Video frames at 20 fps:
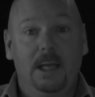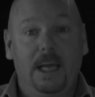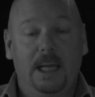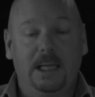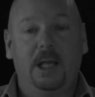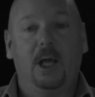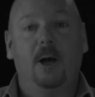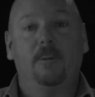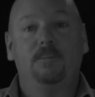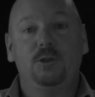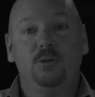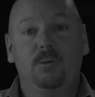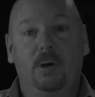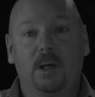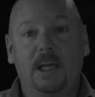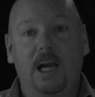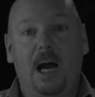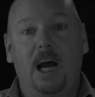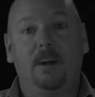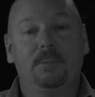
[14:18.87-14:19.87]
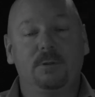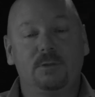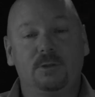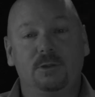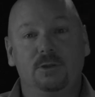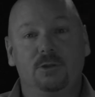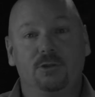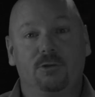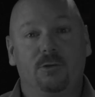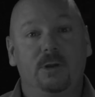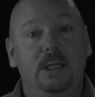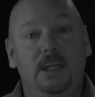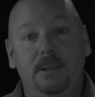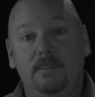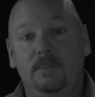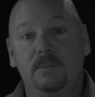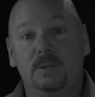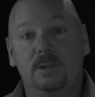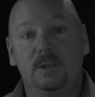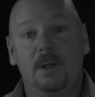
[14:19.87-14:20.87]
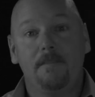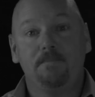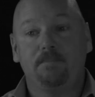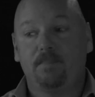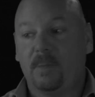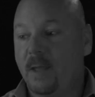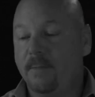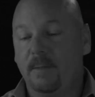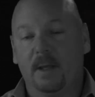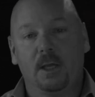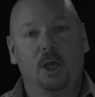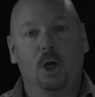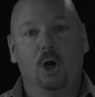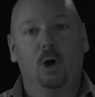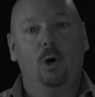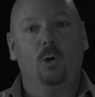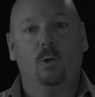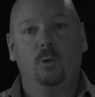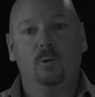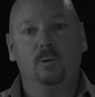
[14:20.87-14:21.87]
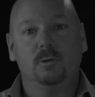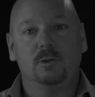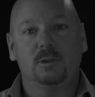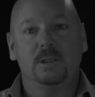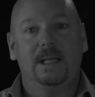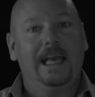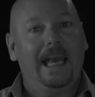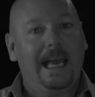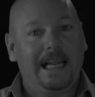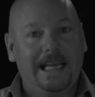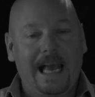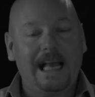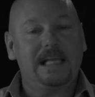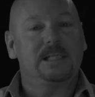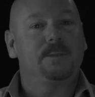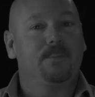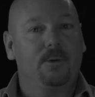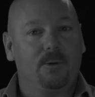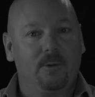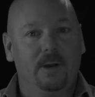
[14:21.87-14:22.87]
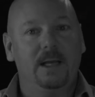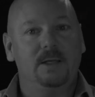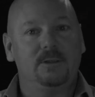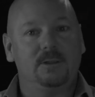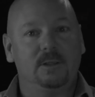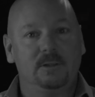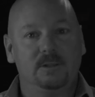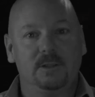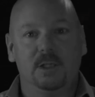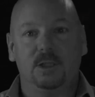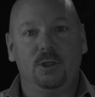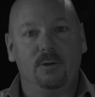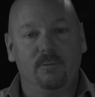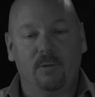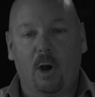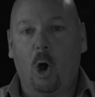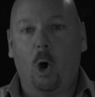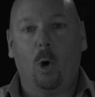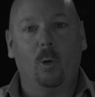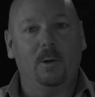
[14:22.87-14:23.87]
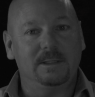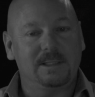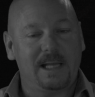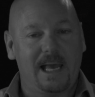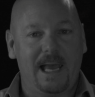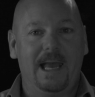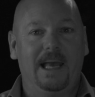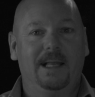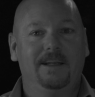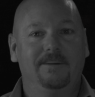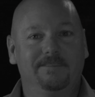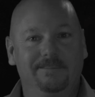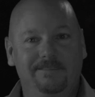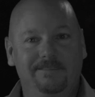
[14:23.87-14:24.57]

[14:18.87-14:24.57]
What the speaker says: and helped you accomplish the dreams and the goals and aspirations that you've always had.